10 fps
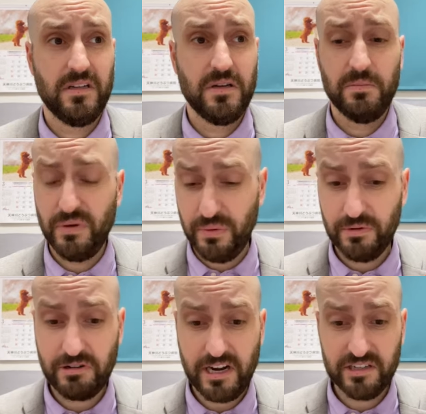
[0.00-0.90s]

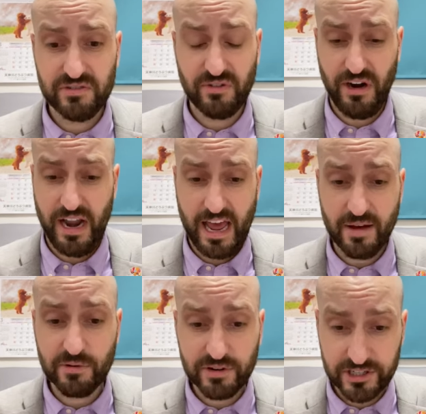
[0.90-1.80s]
Boomerangs for
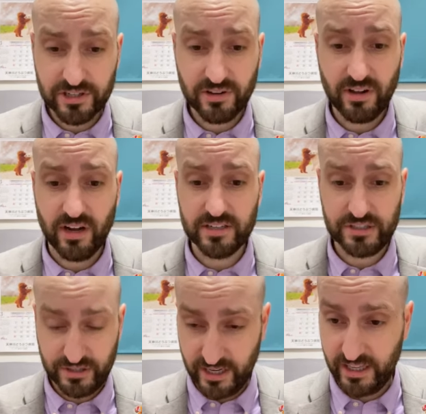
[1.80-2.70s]
Aboriginal
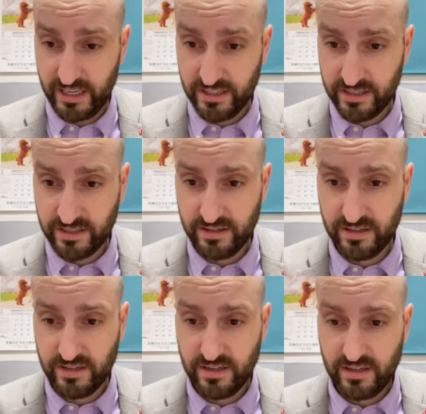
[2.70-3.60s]
Australians,
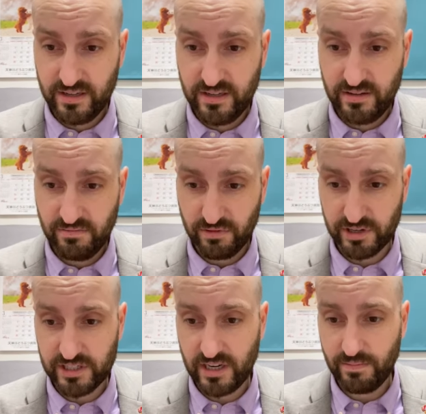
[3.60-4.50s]
for
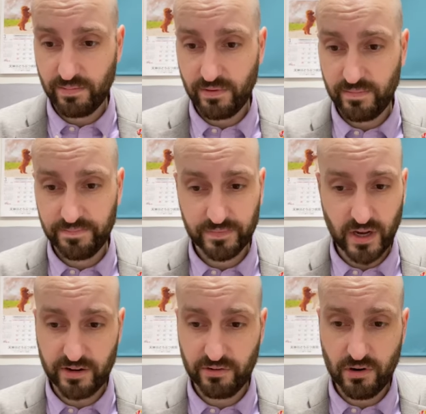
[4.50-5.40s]
example.
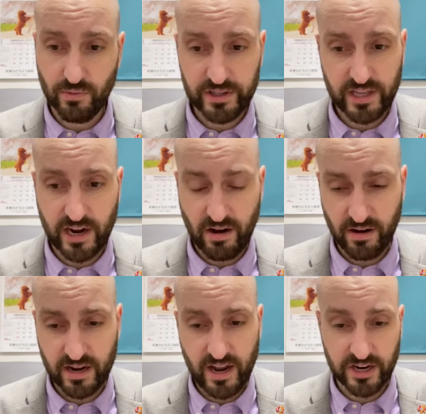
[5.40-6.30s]
I don't know what their
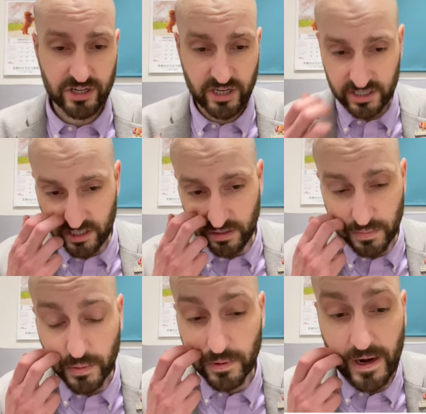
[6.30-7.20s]
connection is to the
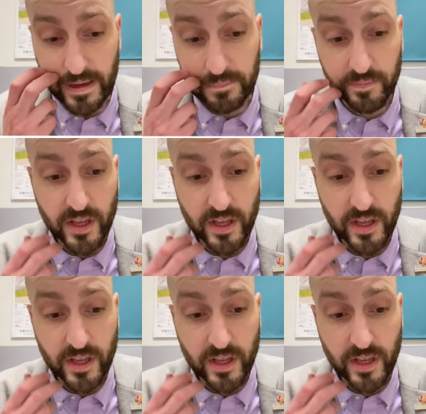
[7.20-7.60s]
boomerang.